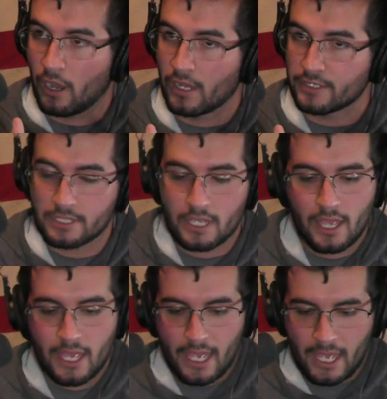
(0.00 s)
For the
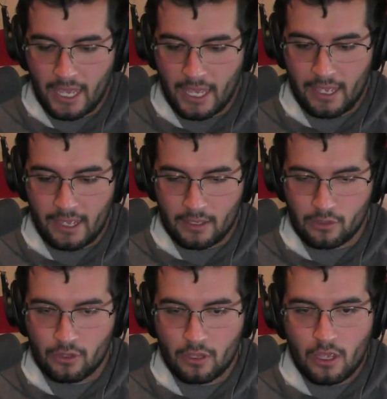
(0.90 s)
cause.
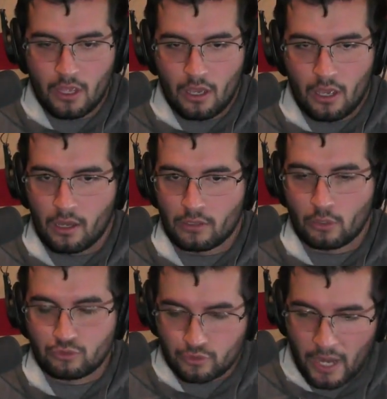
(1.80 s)
And
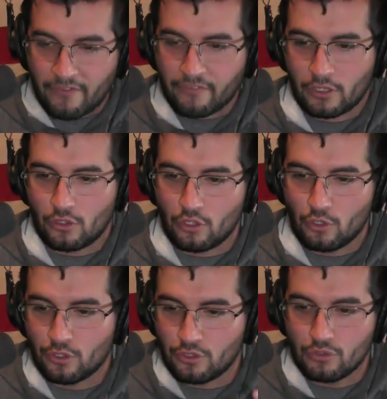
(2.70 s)
low traffic.
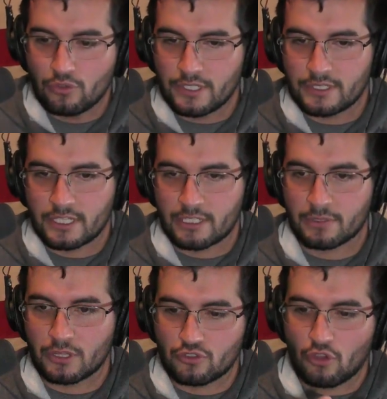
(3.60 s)
You could do these
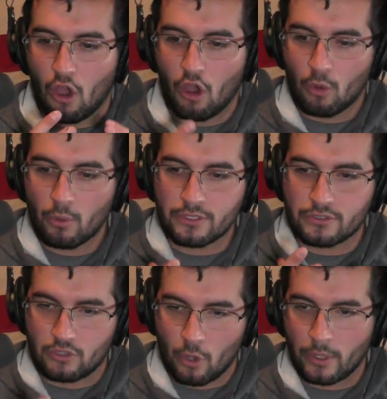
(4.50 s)
things, but there's
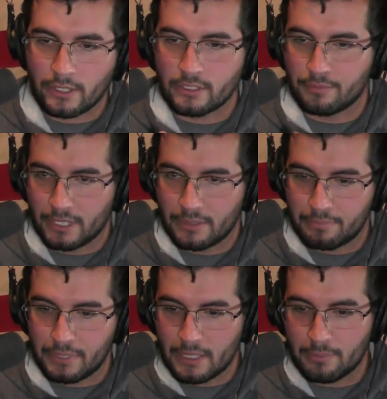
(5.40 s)
always going to
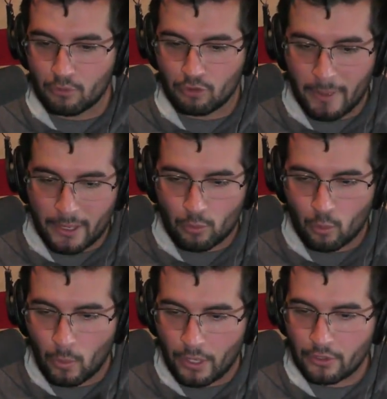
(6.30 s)
be people, no
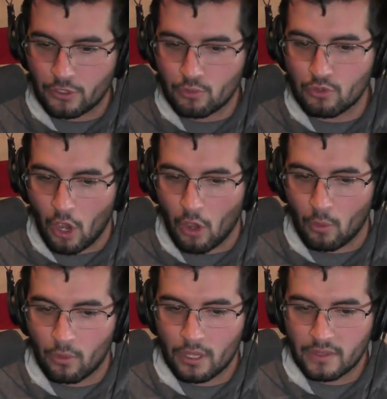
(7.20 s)
matter where you
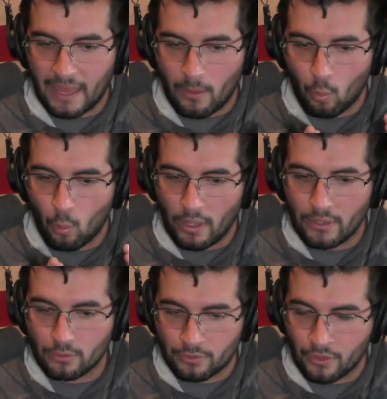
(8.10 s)
go, that
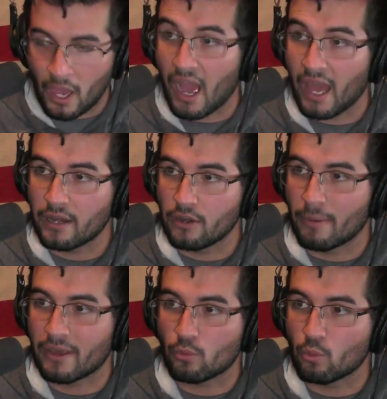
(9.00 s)
will
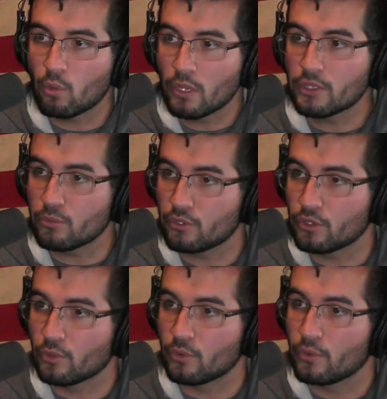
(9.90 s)
not, no matter what
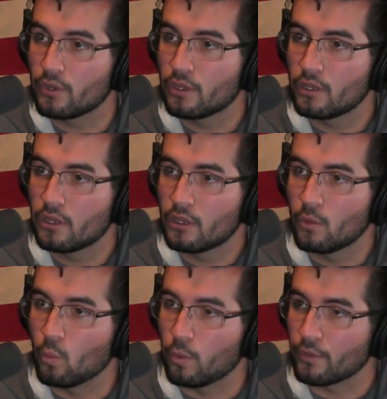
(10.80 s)
you do,
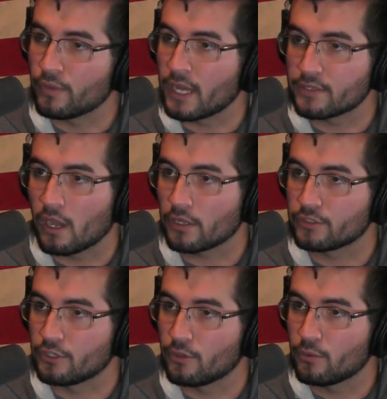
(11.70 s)
will not
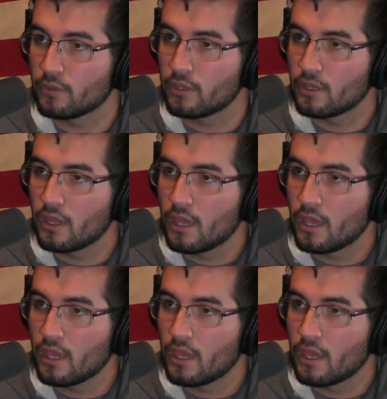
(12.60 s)
talk to you.